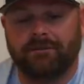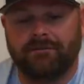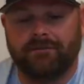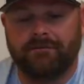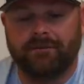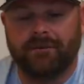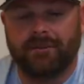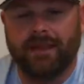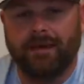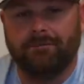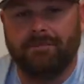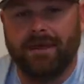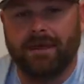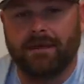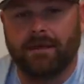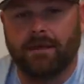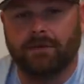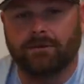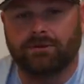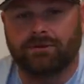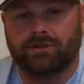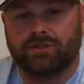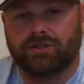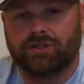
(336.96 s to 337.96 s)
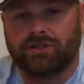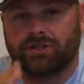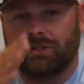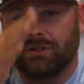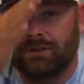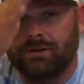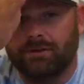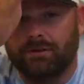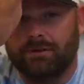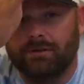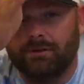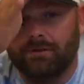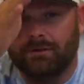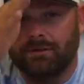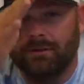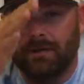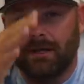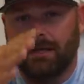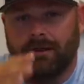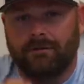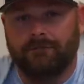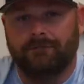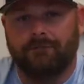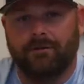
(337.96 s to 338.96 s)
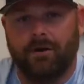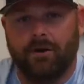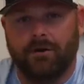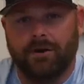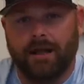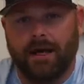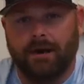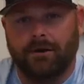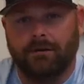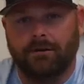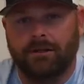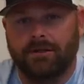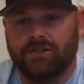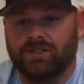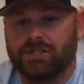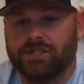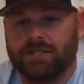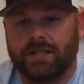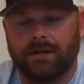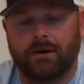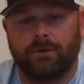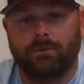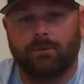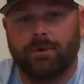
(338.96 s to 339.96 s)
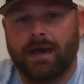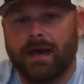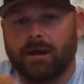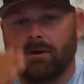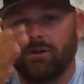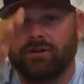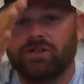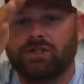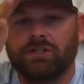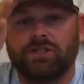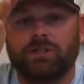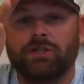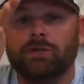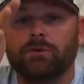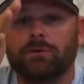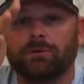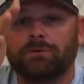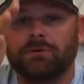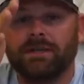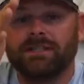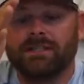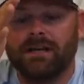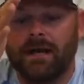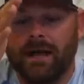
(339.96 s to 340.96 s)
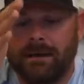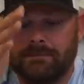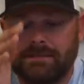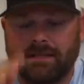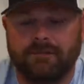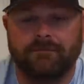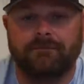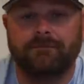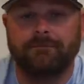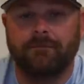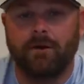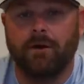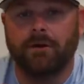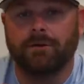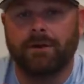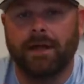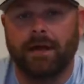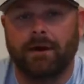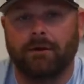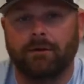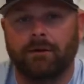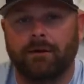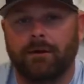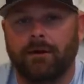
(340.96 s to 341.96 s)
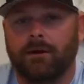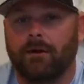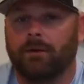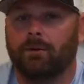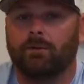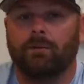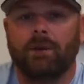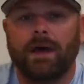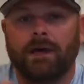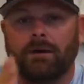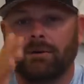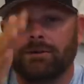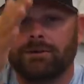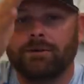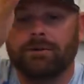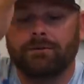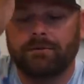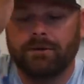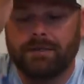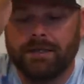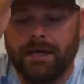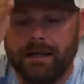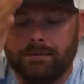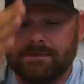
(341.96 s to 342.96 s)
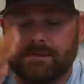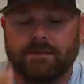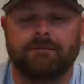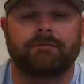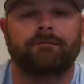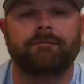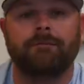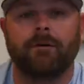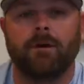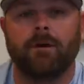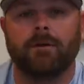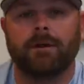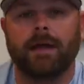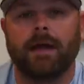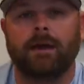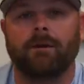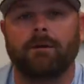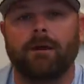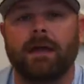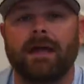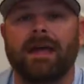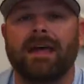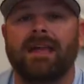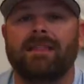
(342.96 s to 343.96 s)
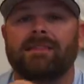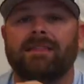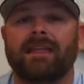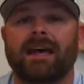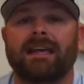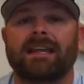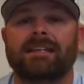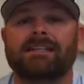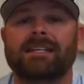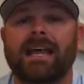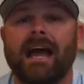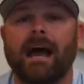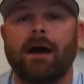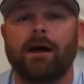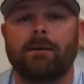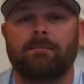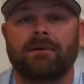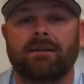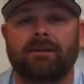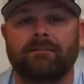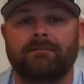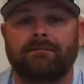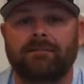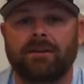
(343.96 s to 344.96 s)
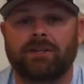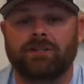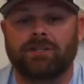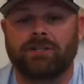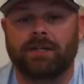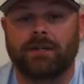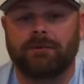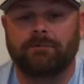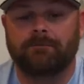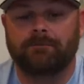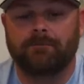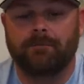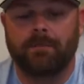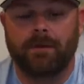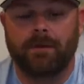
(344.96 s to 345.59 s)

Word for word: to feel that bait go and then fall down. Just gonna rattle just two or three times and fall down. Rattle two or three times and fall down. That is how I'm gonna fish it.